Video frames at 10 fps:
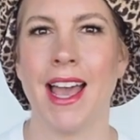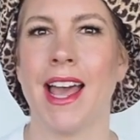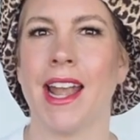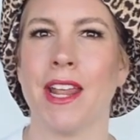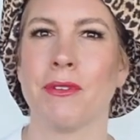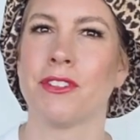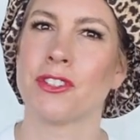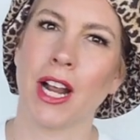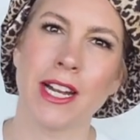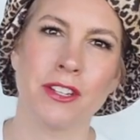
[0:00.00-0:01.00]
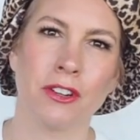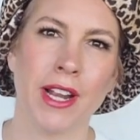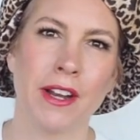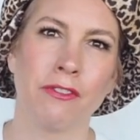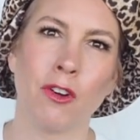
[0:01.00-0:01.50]
and he was trying to
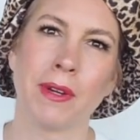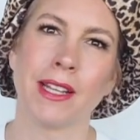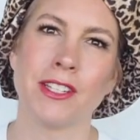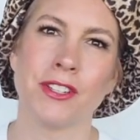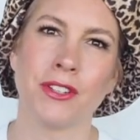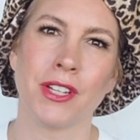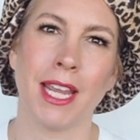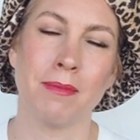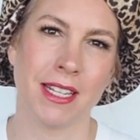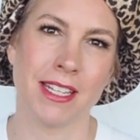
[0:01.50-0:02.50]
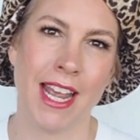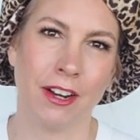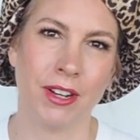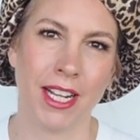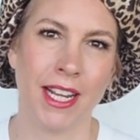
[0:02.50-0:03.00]
create a formula to keep the
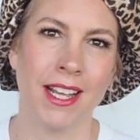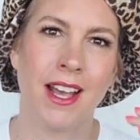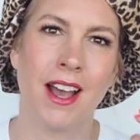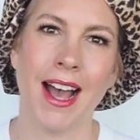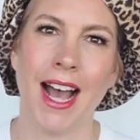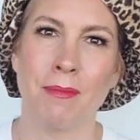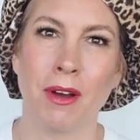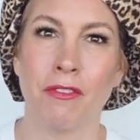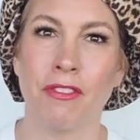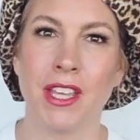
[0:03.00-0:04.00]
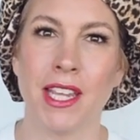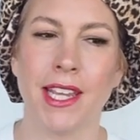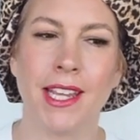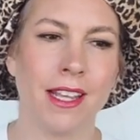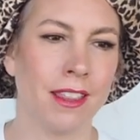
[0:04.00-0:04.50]
integrity of
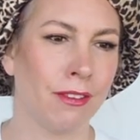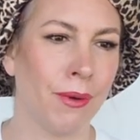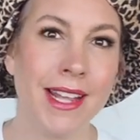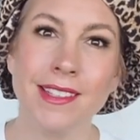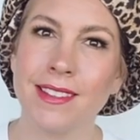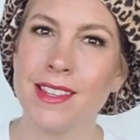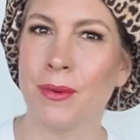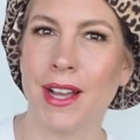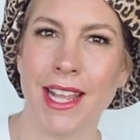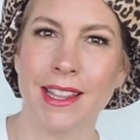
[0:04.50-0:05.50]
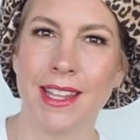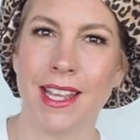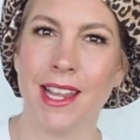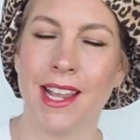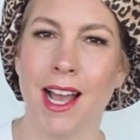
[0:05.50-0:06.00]
the threads that were in
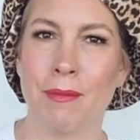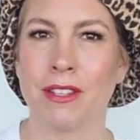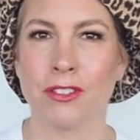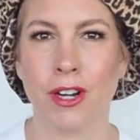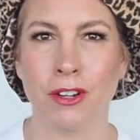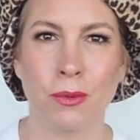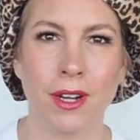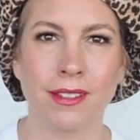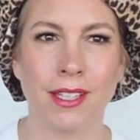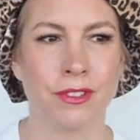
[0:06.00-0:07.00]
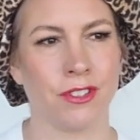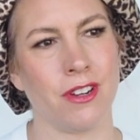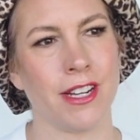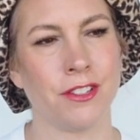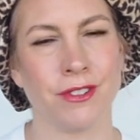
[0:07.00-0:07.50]
the historical works he was
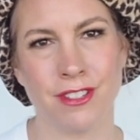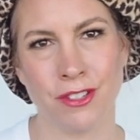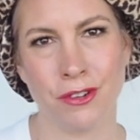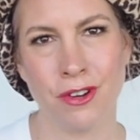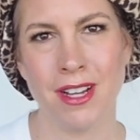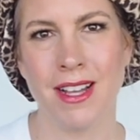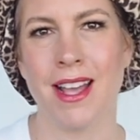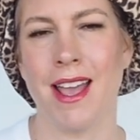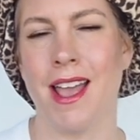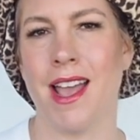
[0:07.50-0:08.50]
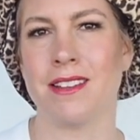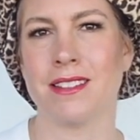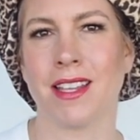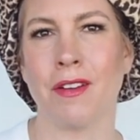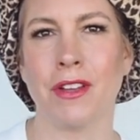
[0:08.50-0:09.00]
trying to restore, and
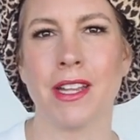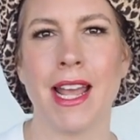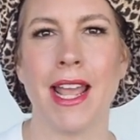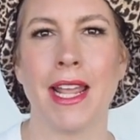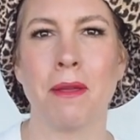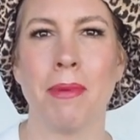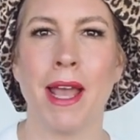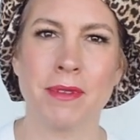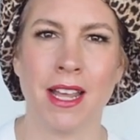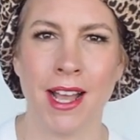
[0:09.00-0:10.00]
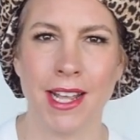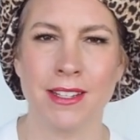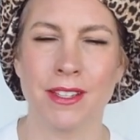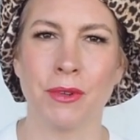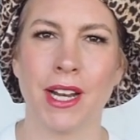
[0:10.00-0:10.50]
discovered a
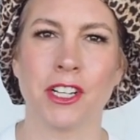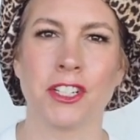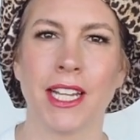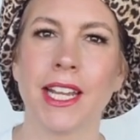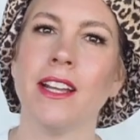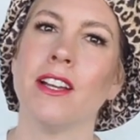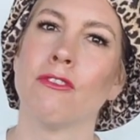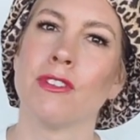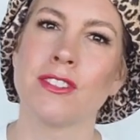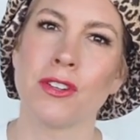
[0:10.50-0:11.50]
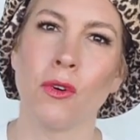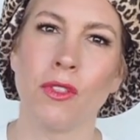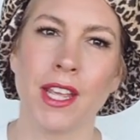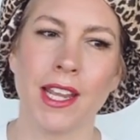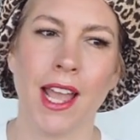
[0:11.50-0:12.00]
peptide that would actually
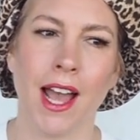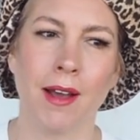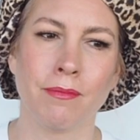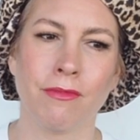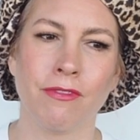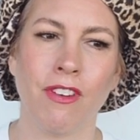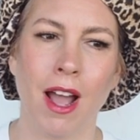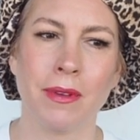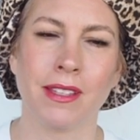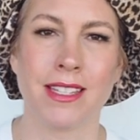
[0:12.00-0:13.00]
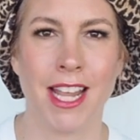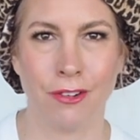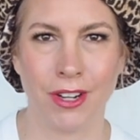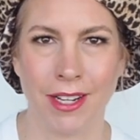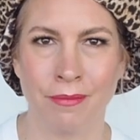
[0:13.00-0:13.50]
restore the fiber's
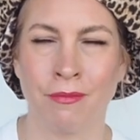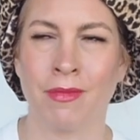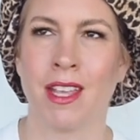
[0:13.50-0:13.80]
integrity.